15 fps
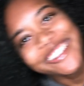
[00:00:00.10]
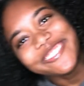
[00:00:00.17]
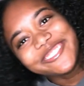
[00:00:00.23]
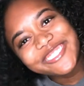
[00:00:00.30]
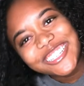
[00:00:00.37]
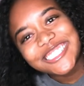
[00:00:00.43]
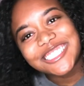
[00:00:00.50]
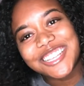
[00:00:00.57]

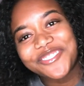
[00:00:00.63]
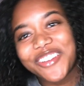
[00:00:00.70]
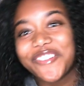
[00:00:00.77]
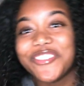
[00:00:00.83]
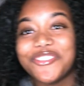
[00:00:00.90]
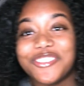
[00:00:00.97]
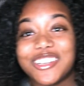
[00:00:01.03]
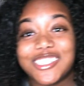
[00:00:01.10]
What's up,
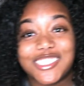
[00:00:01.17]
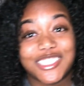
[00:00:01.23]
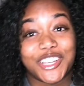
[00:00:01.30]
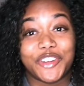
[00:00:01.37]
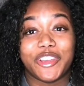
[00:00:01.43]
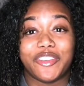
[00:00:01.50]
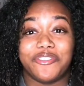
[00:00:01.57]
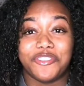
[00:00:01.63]
everyone?
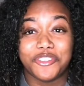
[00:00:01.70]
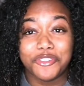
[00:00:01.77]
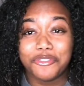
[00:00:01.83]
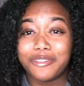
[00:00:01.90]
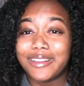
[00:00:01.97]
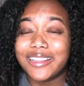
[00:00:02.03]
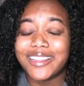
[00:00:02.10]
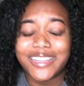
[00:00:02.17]
So if you
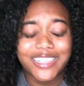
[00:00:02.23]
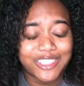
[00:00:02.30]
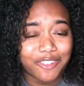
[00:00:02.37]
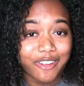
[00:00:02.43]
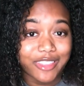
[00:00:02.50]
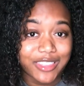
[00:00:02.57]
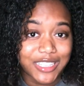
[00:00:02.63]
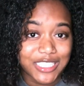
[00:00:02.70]
clicked
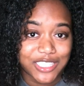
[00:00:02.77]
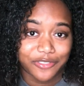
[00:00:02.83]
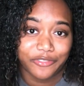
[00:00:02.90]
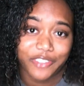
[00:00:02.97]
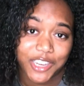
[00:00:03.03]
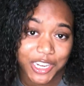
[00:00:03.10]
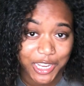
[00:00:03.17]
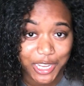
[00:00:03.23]
on this
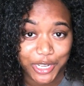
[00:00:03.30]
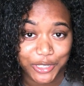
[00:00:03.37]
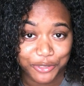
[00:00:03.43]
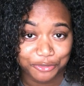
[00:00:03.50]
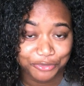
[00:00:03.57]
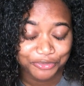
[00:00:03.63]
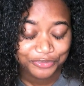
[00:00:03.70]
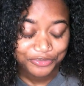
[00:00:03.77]
video,
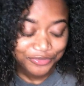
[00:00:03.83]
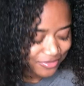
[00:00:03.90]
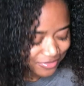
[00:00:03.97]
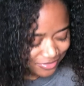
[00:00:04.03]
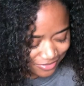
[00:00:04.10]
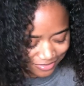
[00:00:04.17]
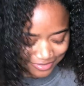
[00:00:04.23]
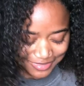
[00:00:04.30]

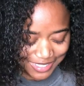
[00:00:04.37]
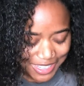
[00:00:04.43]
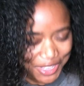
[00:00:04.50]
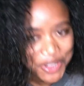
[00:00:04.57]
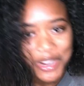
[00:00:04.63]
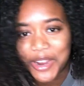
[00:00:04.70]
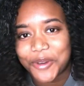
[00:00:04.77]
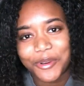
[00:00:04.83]

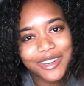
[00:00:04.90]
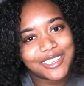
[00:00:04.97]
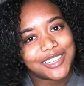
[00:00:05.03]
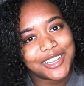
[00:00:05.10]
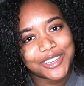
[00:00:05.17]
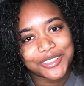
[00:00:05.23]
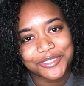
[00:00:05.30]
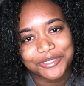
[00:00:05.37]
you already
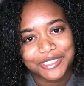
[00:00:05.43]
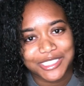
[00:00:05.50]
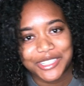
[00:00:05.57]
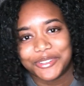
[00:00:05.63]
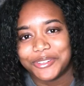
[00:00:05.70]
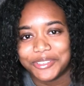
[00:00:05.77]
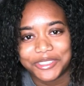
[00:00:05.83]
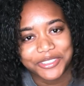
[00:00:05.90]
know what's
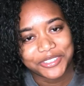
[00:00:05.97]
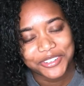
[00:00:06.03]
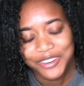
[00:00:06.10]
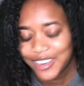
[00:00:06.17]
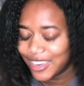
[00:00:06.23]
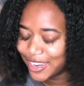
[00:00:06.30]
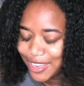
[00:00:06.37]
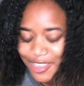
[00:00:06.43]
going on, okay?